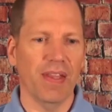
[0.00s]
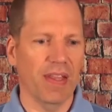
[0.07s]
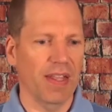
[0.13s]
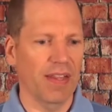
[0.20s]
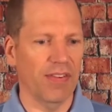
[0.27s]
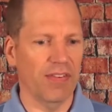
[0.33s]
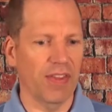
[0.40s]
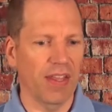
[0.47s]

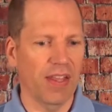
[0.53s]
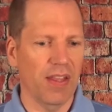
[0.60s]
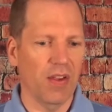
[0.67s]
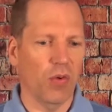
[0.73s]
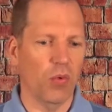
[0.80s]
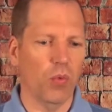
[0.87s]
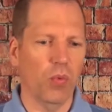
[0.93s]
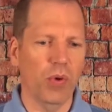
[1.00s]
is that
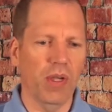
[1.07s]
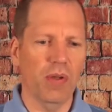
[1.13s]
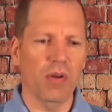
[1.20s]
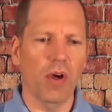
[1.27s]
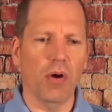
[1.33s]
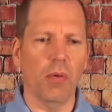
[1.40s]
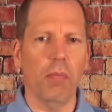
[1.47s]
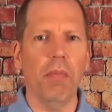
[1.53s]
we
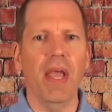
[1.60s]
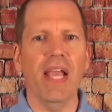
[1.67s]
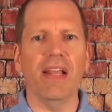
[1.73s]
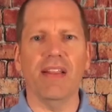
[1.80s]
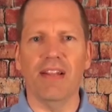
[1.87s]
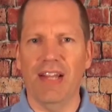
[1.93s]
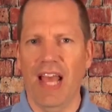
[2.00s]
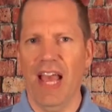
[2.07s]
don't
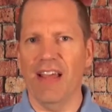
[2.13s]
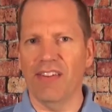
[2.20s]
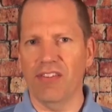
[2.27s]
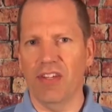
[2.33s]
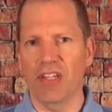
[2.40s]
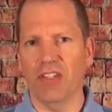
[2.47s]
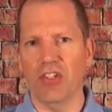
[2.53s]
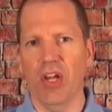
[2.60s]
make
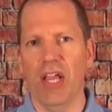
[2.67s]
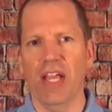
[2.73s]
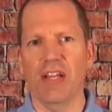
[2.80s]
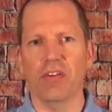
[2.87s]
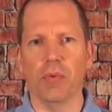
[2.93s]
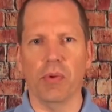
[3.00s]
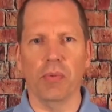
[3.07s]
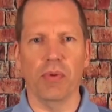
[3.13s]
lasting
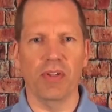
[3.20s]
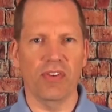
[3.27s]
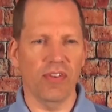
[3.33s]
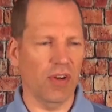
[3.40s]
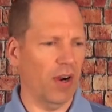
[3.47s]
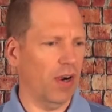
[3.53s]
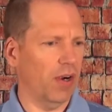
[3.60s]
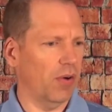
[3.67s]
change when we
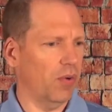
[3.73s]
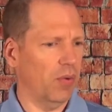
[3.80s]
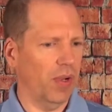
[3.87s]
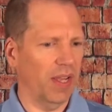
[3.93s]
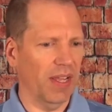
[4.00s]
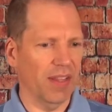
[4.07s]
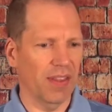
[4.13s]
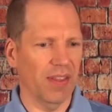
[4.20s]
start
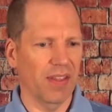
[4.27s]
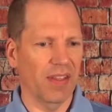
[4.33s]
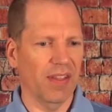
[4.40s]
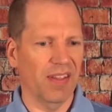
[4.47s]
with